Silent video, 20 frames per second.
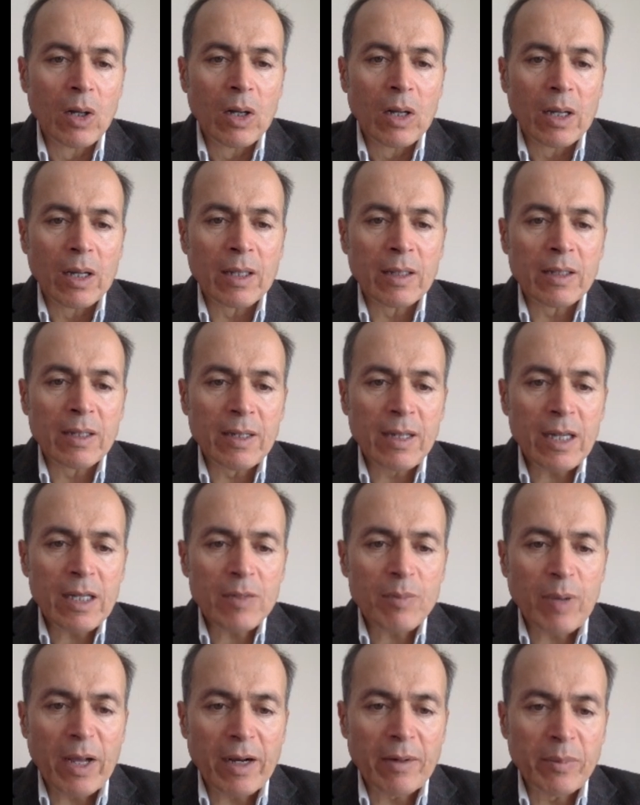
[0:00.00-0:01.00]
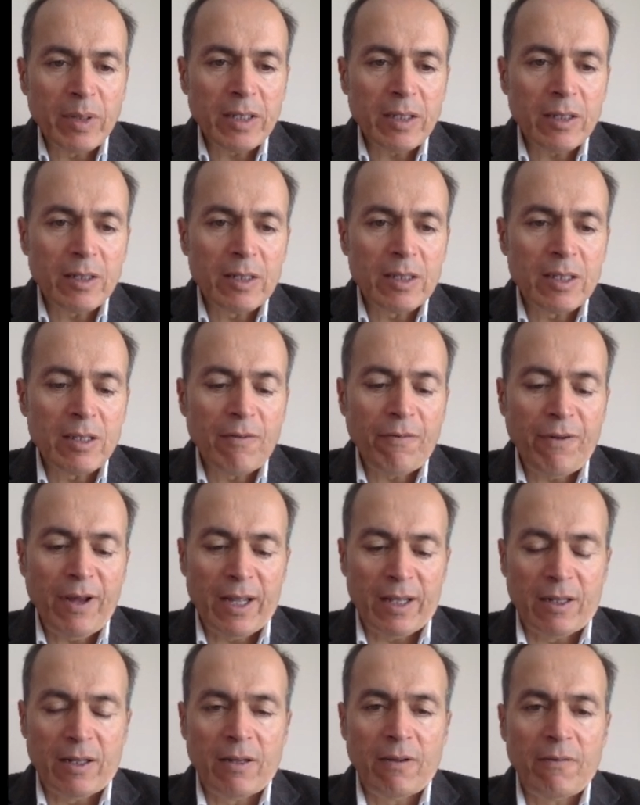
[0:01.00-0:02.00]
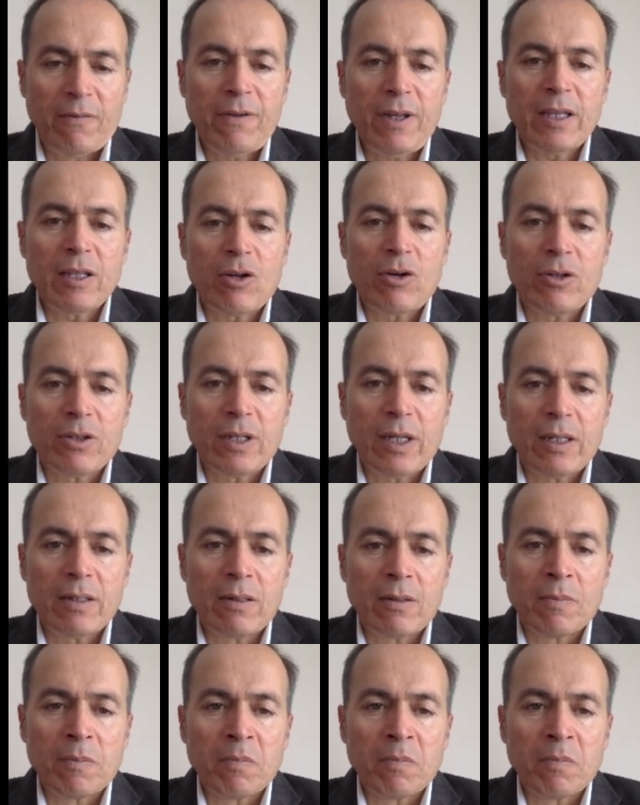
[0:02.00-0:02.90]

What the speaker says: And the next parameter is the fat content.